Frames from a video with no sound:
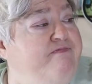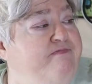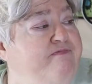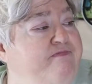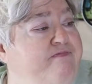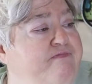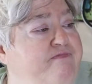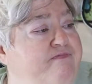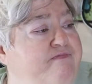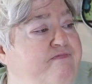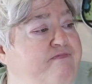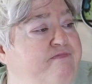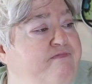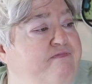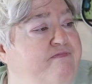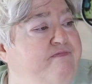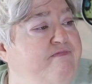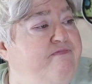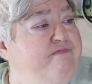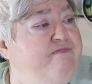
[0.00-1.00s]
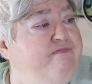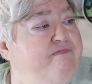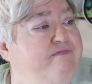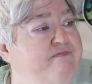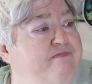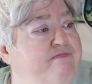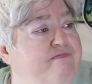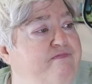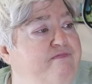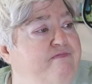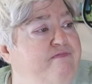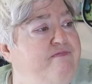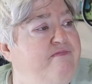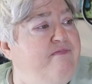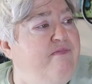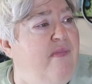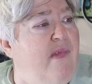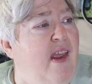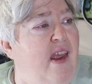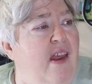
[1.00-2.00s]

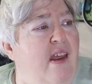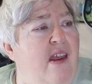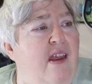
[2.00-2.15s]
No one is speaking in this clip.